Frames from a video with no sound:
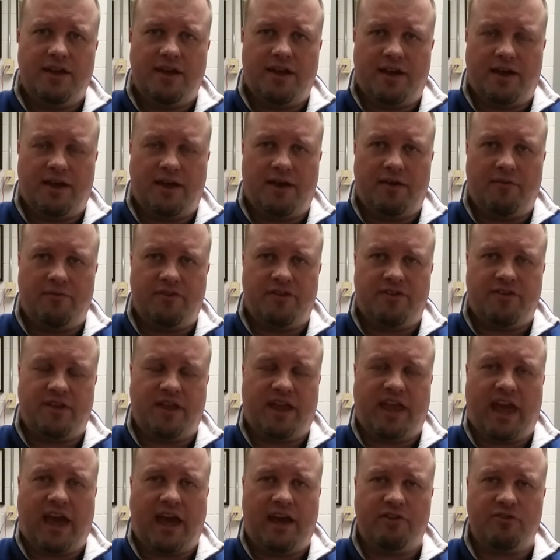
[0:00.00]
Just a
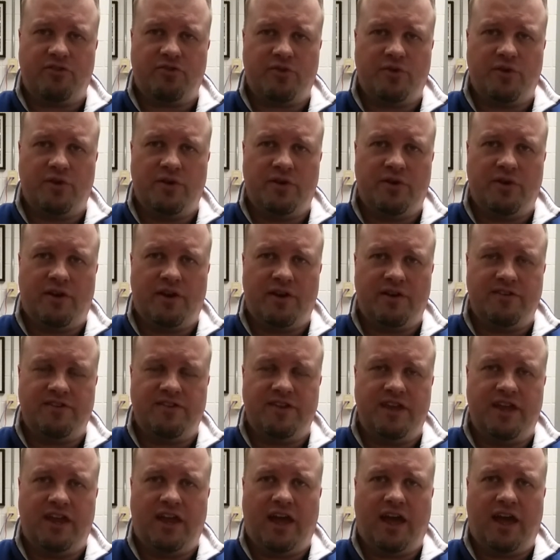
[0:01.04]
casual
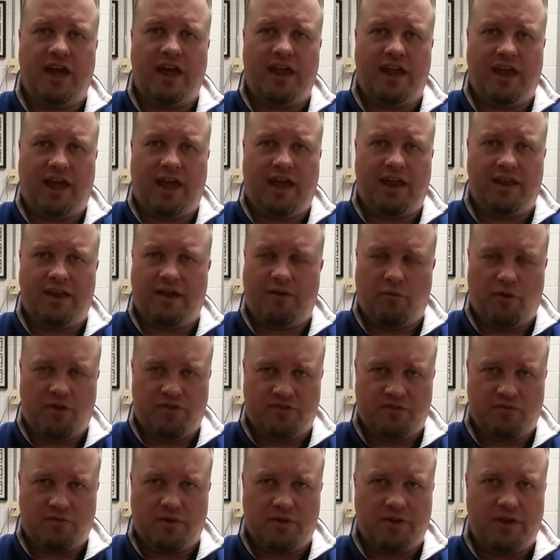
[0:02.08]
RC guy yet. I
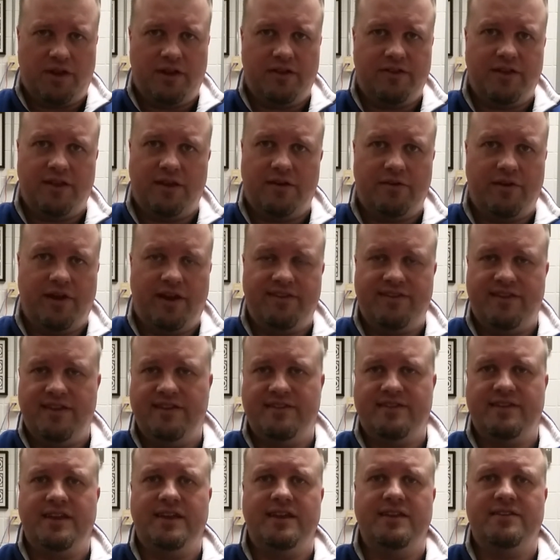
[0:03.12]
wasn't really into the racing
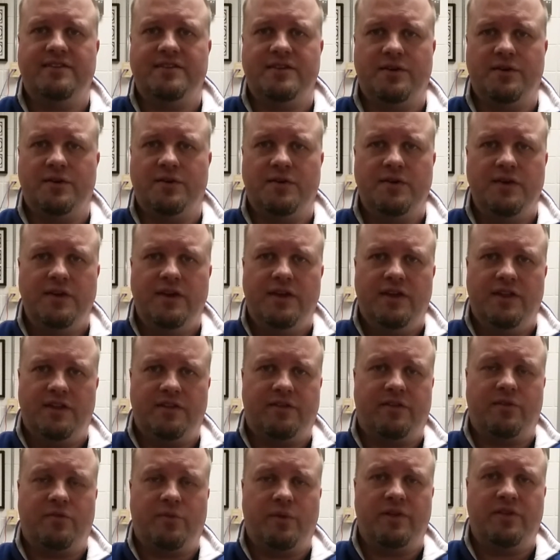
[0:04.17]
scene, so
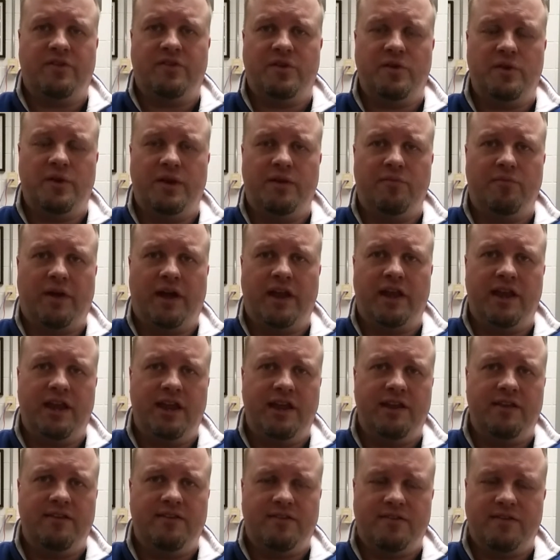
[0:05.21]
this is what's suiting my
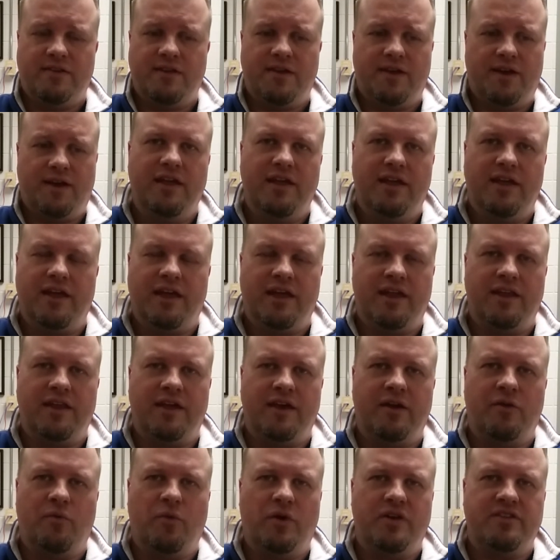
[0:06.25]
needs. And
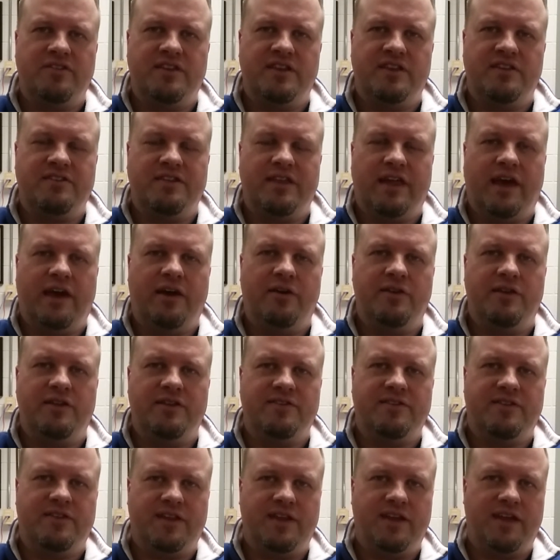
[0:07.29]
it wasn't as loud
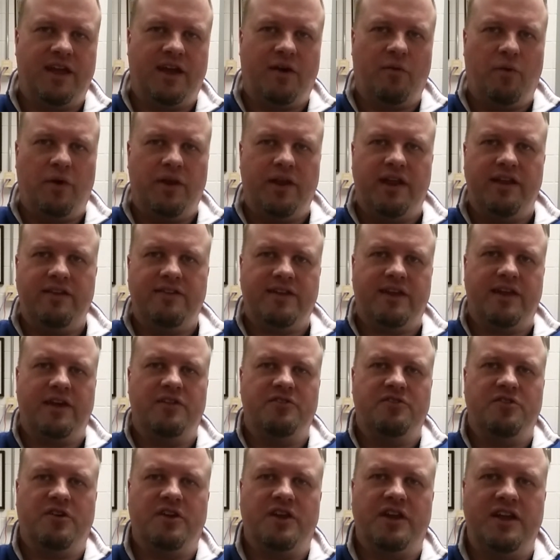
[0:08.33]
as the 1/8 scale
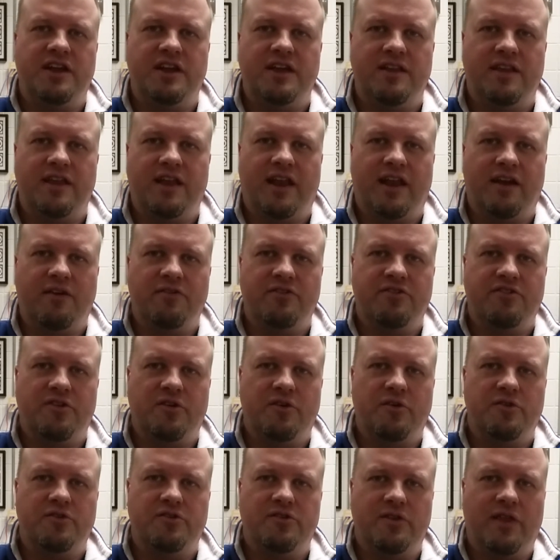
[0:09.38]
Truggy that I
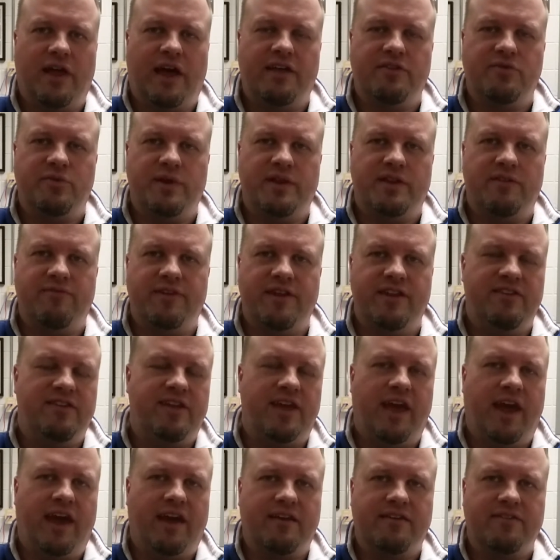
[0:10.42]
showed you last week, the
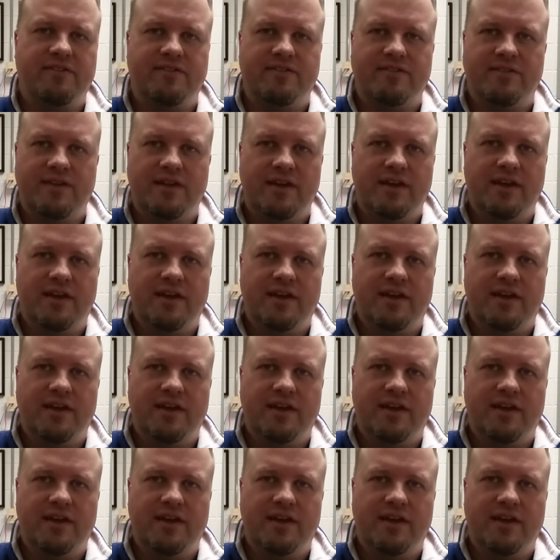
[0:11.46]
BTX